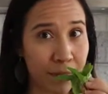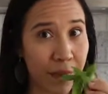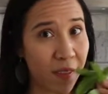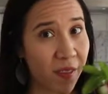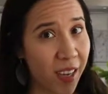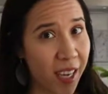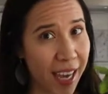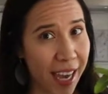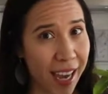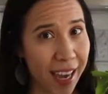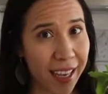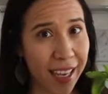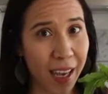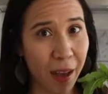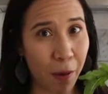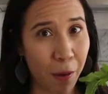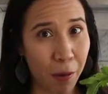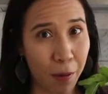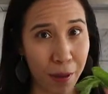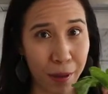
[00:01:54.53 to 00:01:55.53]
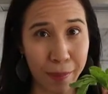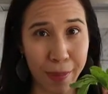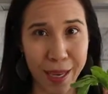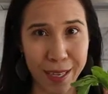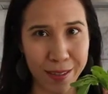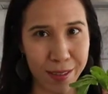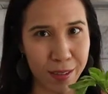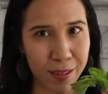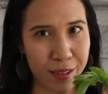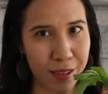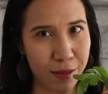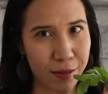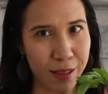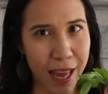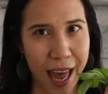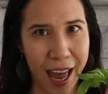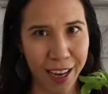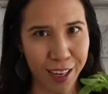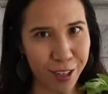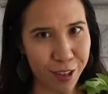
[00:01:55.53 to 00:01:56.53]
if you can get holy basil, it's
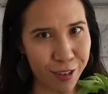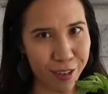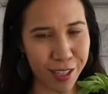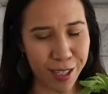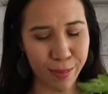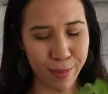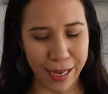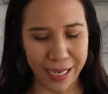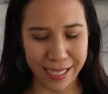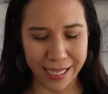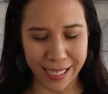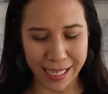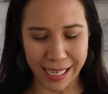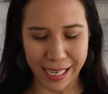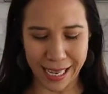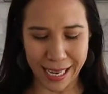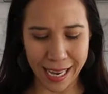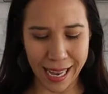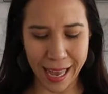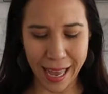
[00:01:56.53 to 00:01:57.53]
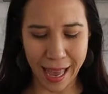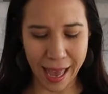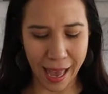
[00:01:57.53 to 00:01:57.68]
extra spicy,